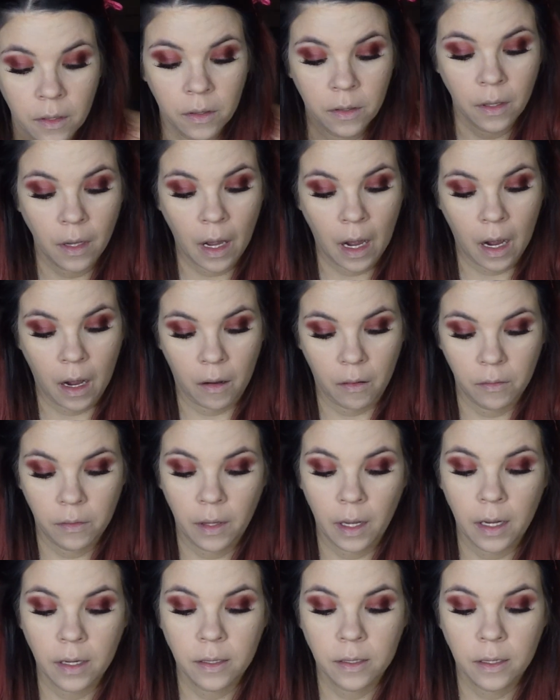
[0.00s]
Now,
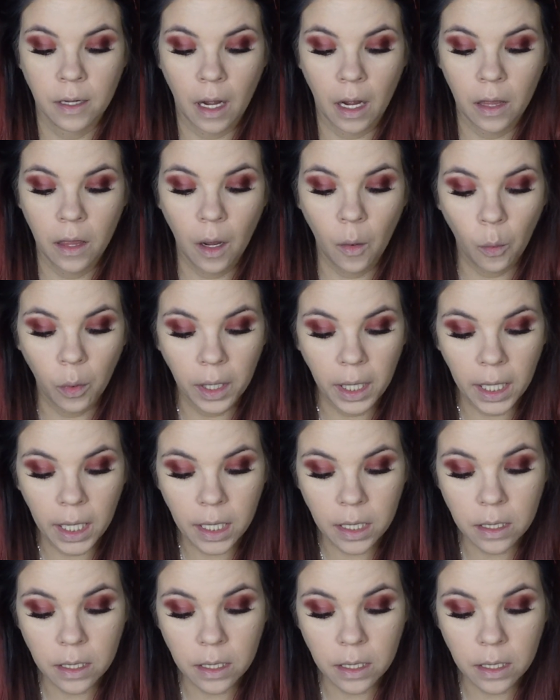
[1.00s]
they say that when he